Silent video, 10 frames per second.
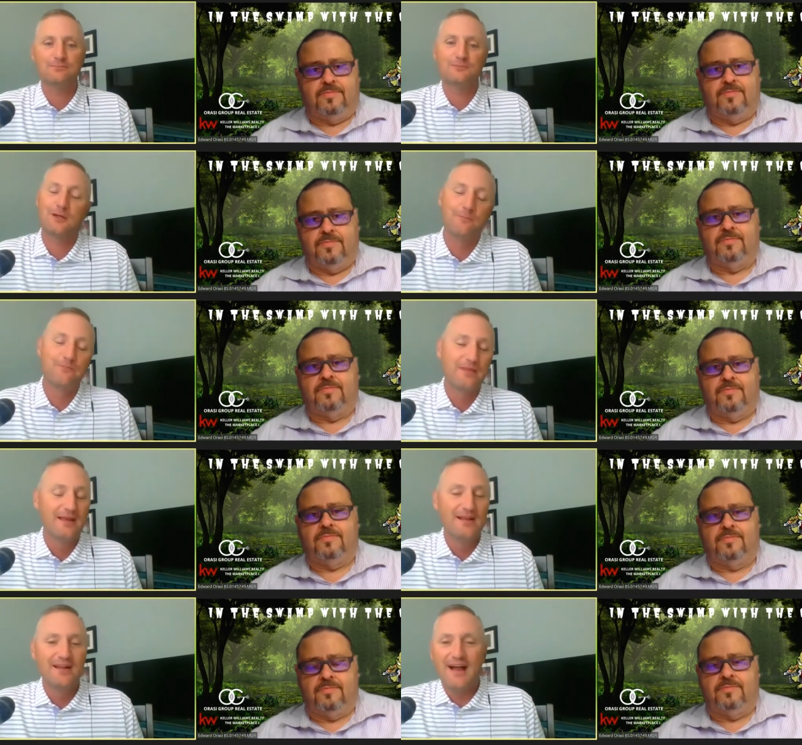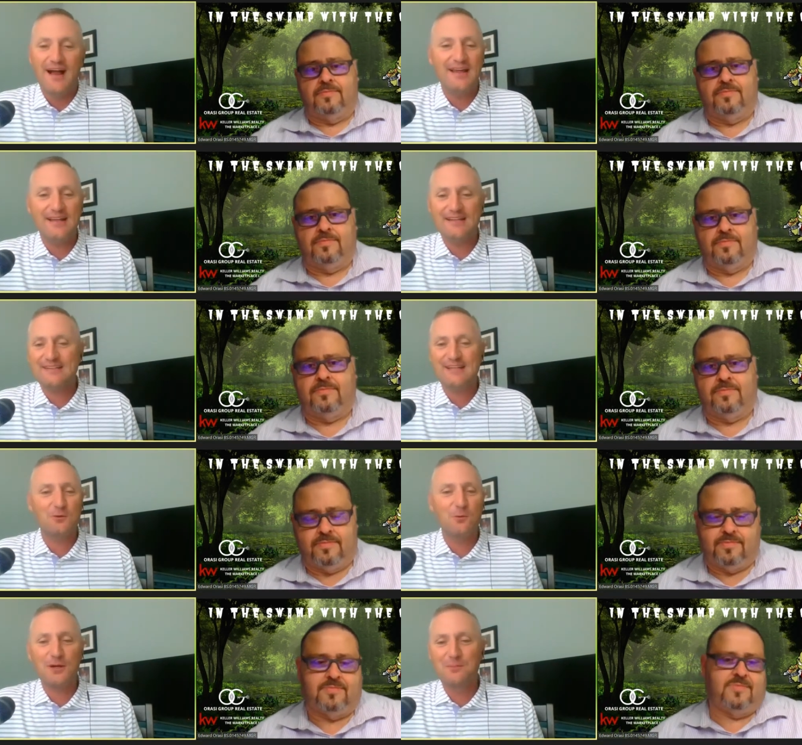Speaker 1: So it's it's
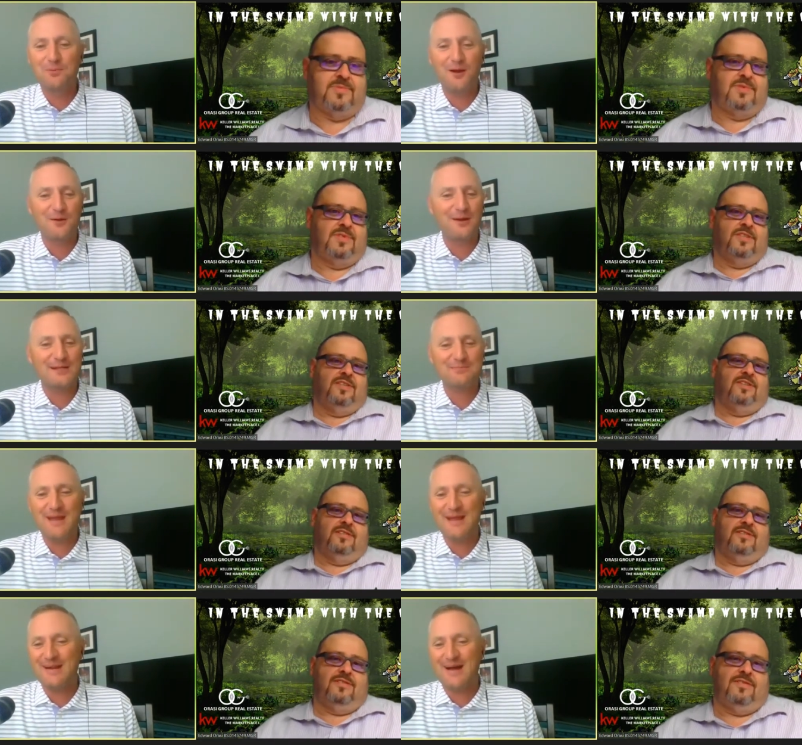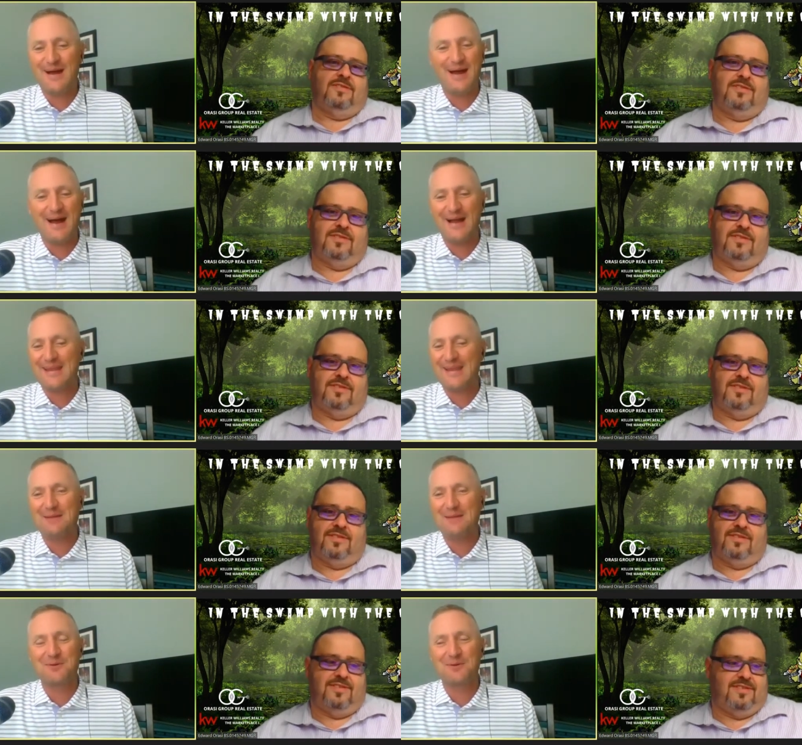a work in progress, man. I, I
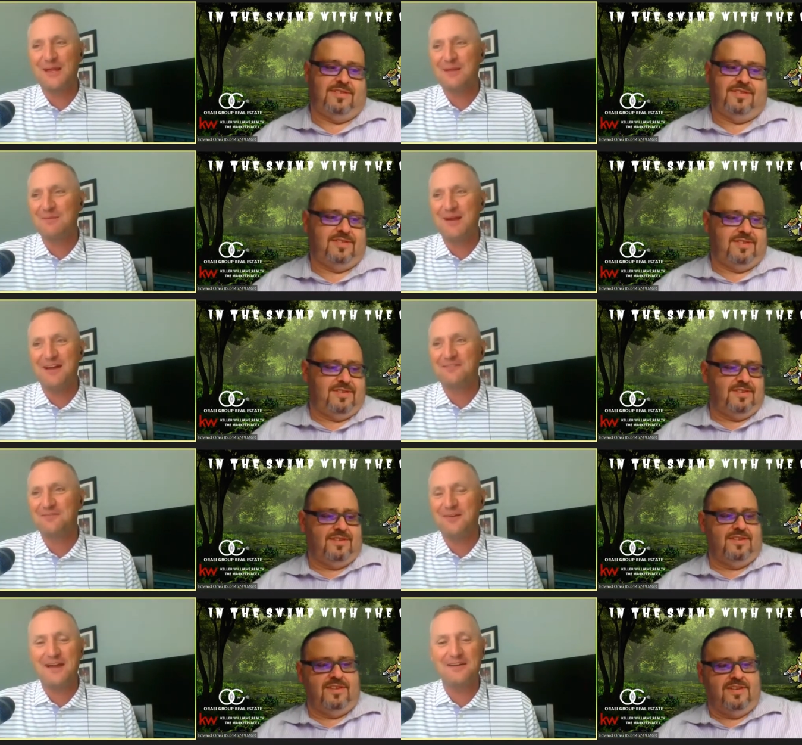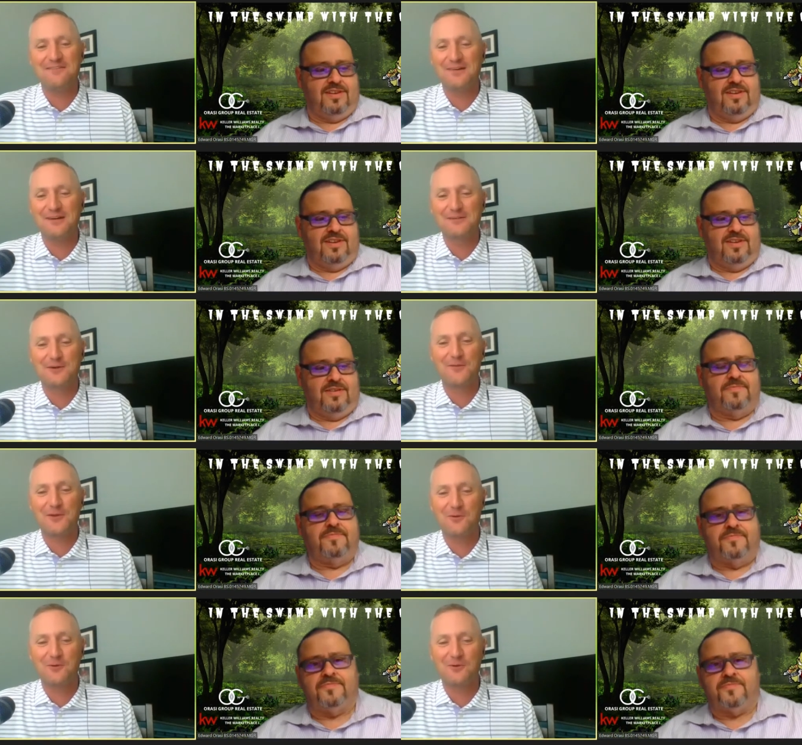can't proclaim that I have I have uh, turned the
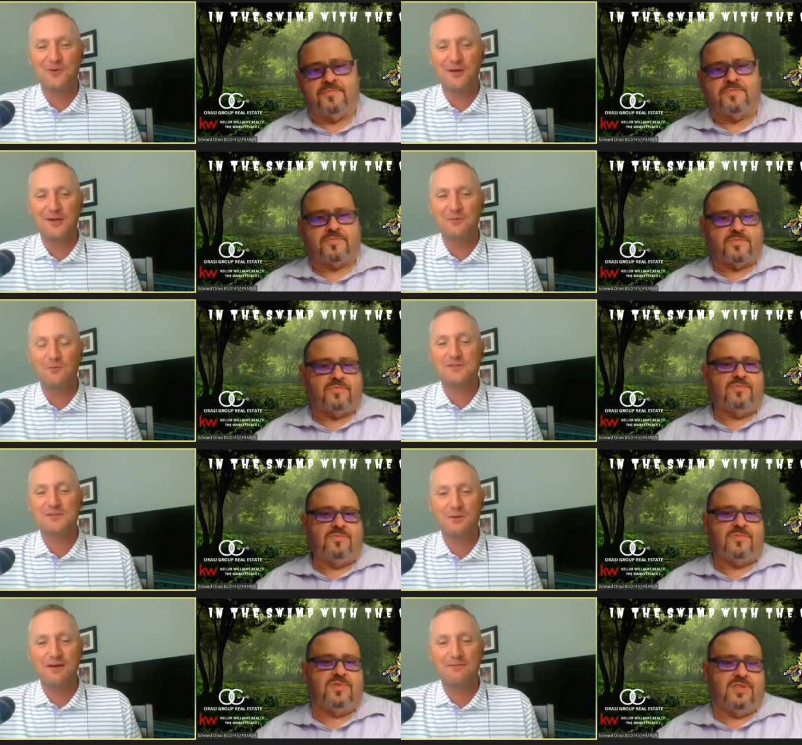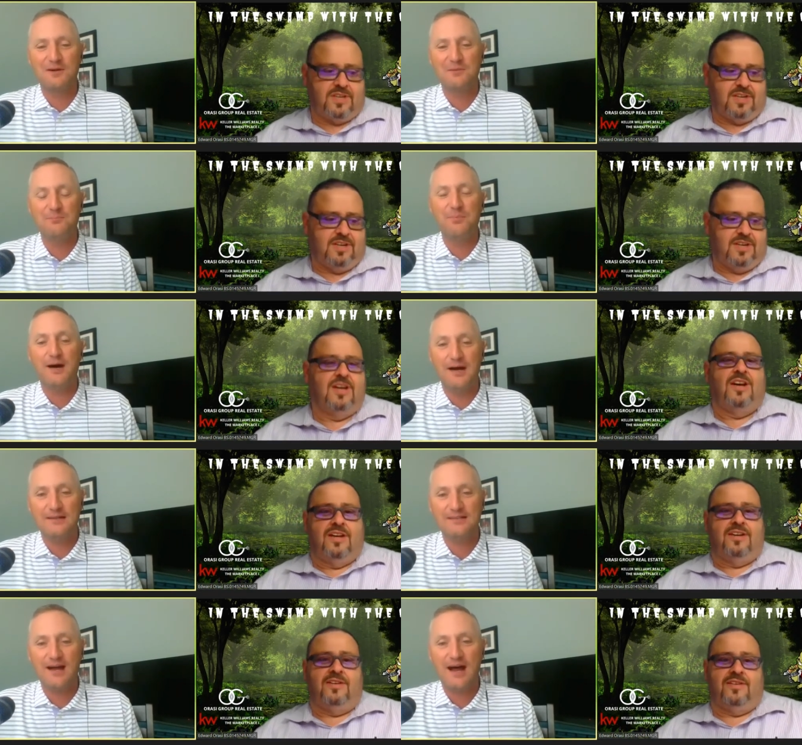corner on it whatsoever, but
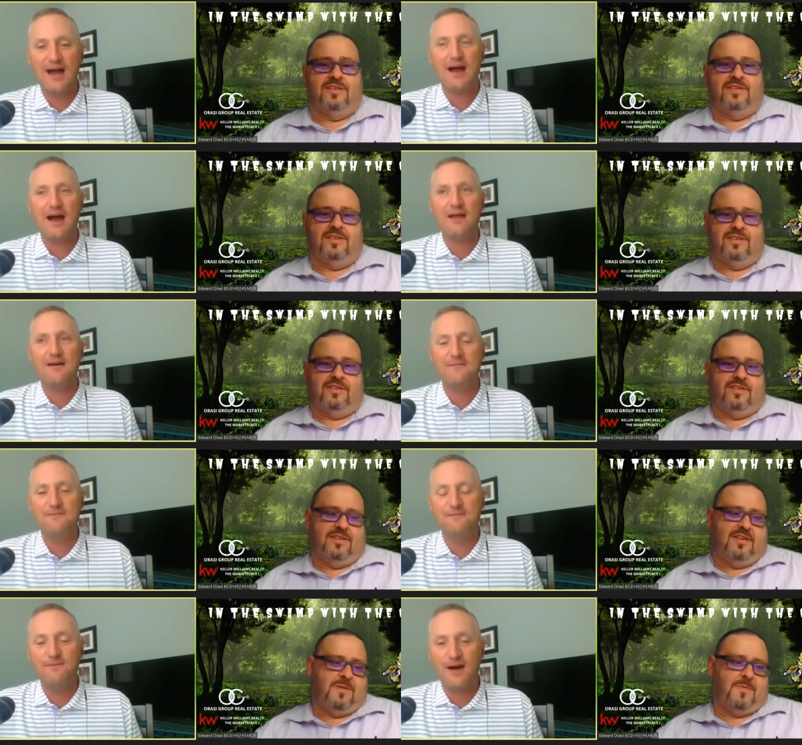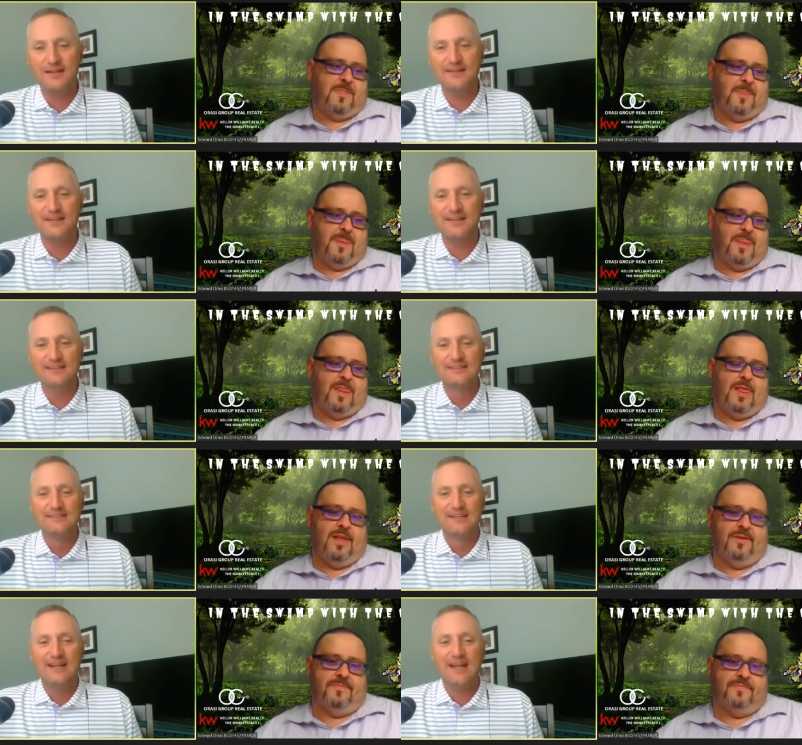I, I have finally
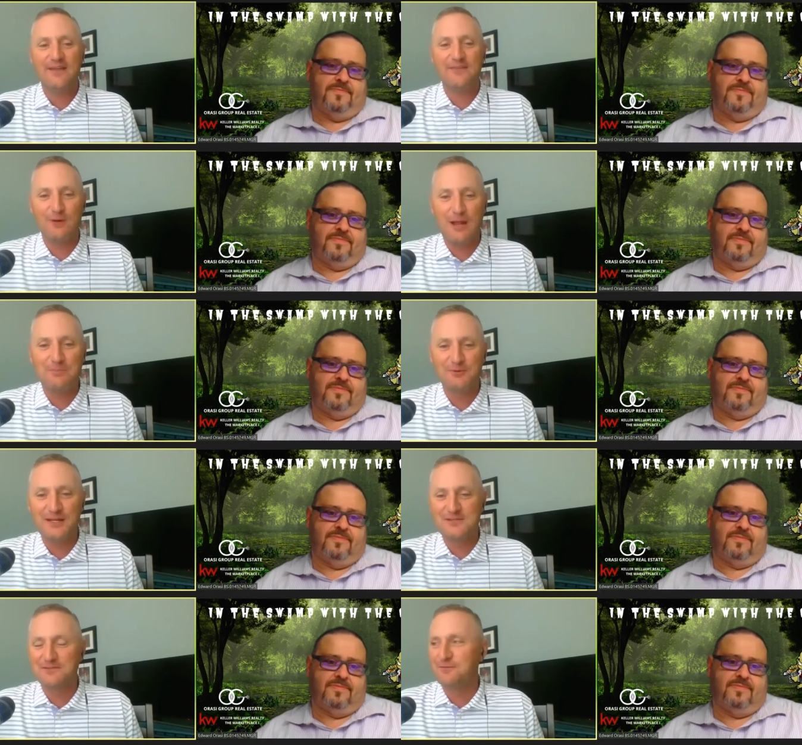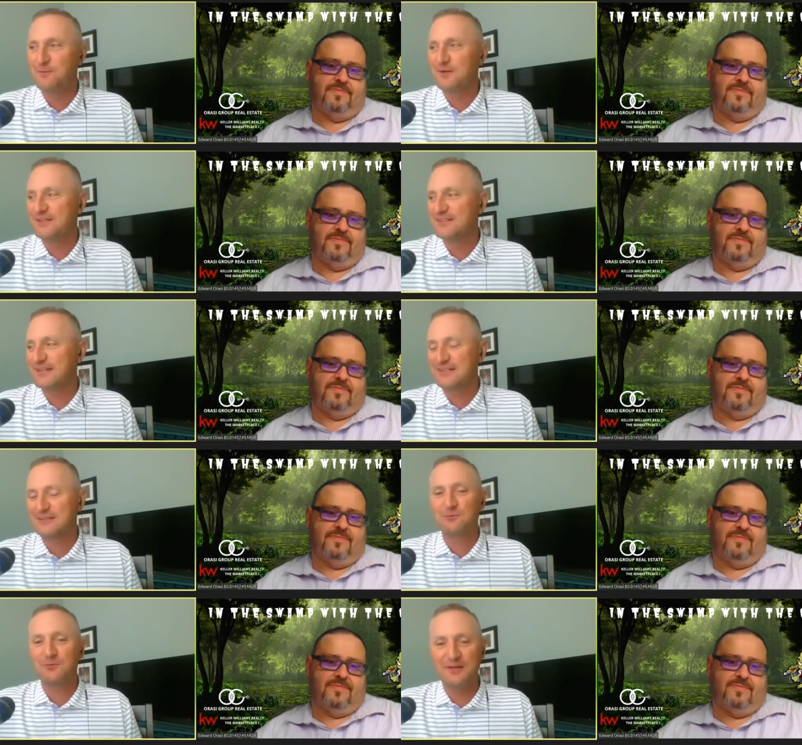at the ripe old age of
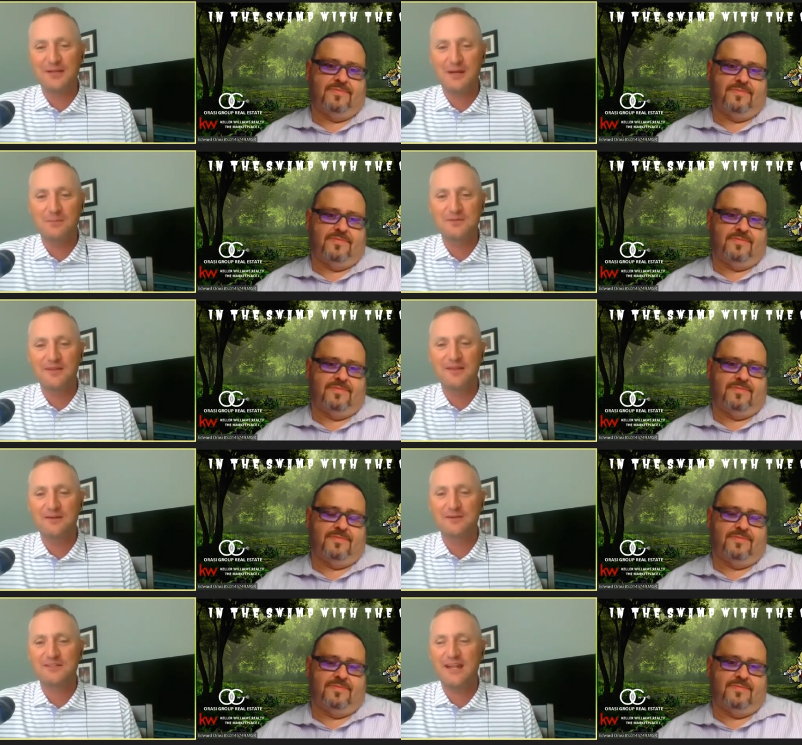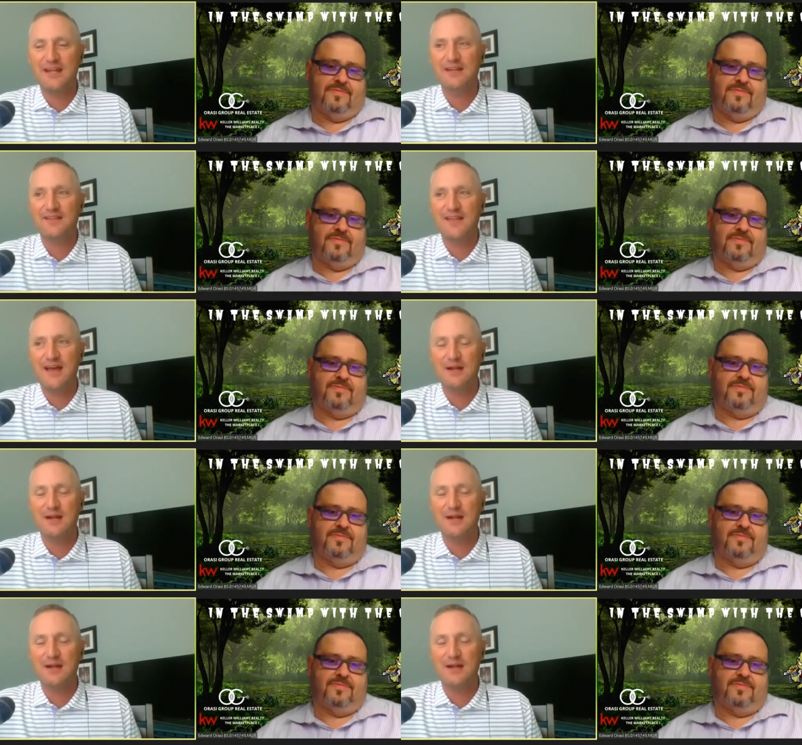46 really come to the understanding that